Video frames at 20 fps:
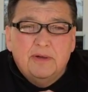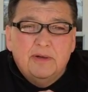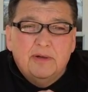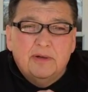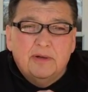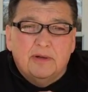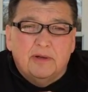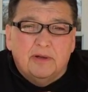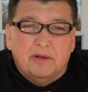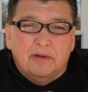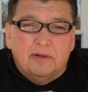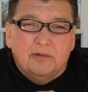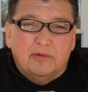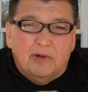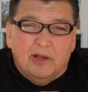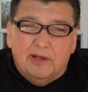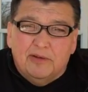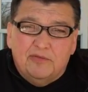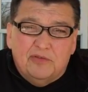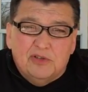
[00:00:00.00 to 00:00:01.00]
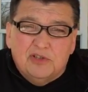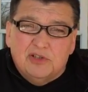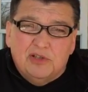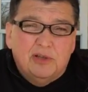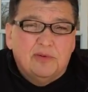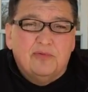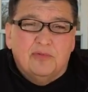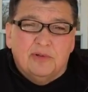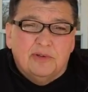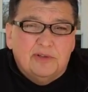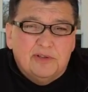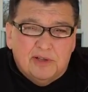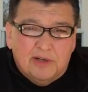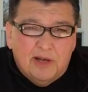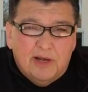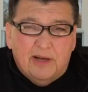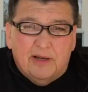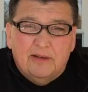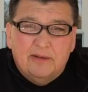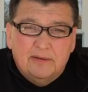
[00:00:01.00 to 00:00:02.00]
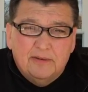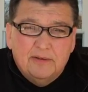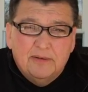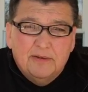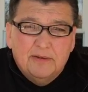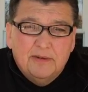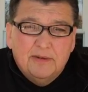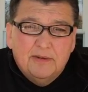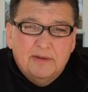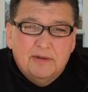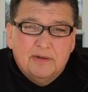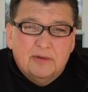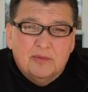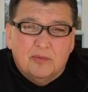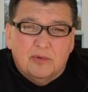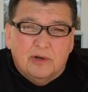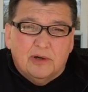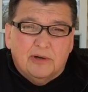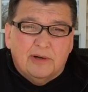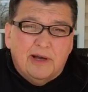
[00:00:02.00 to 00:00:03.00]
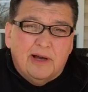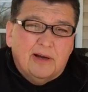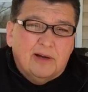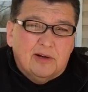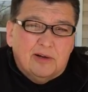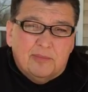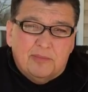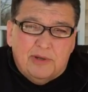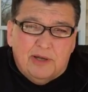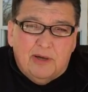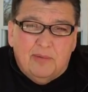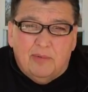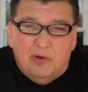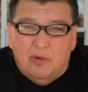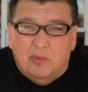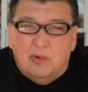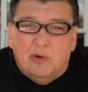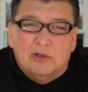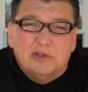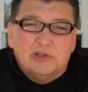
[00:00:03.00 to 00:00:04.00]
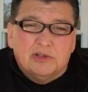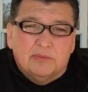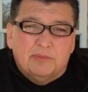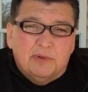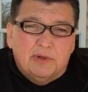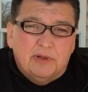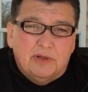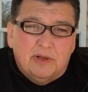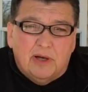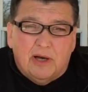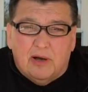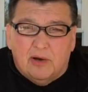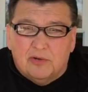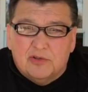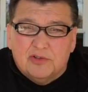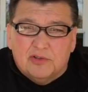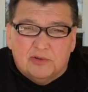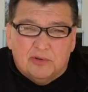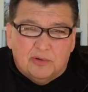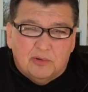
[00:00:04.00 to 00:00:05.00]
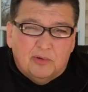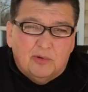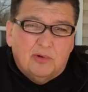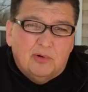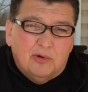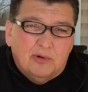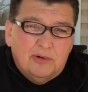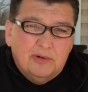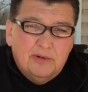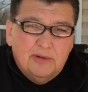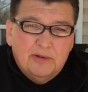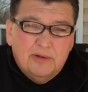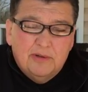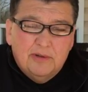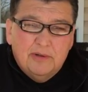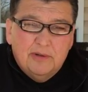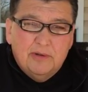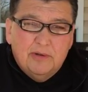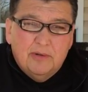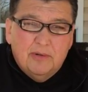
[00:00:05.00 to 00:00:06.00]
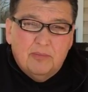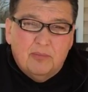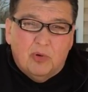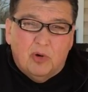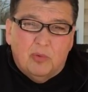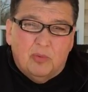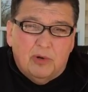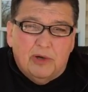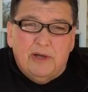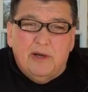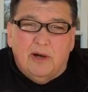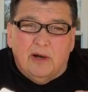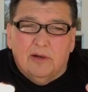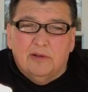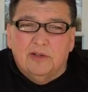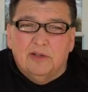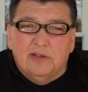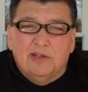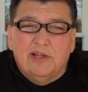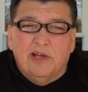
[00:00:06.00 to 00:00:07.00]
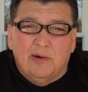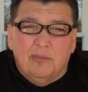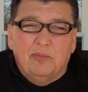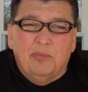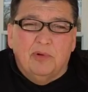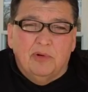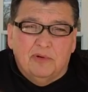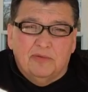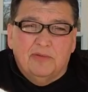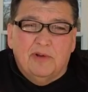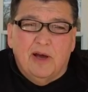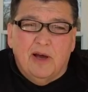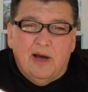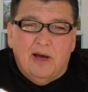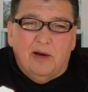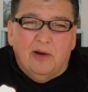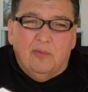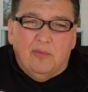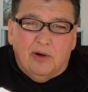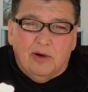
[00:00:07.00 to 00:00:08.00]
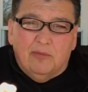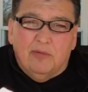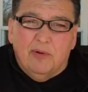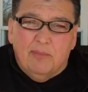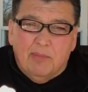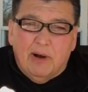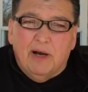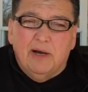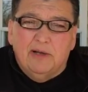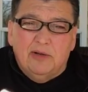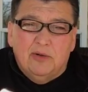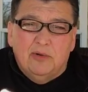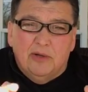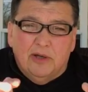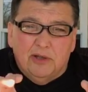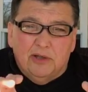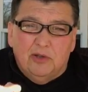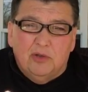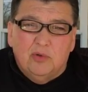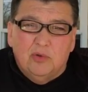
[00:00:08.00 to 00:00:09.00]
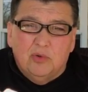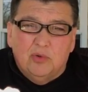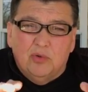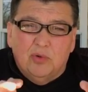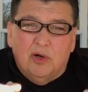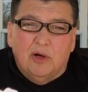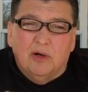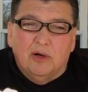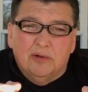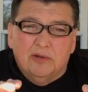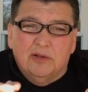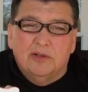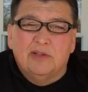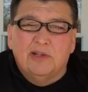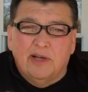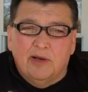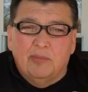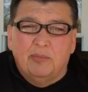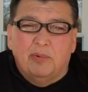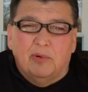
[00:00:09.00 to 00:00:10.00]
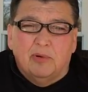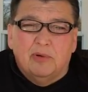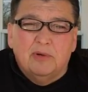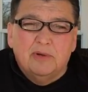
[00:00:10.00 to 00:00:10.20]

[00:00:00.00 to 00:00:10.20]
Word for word: And life is different today. We're not going to be able to worship in the house of the Lord. But we are the temple of God. I want to remind you that you are the temple.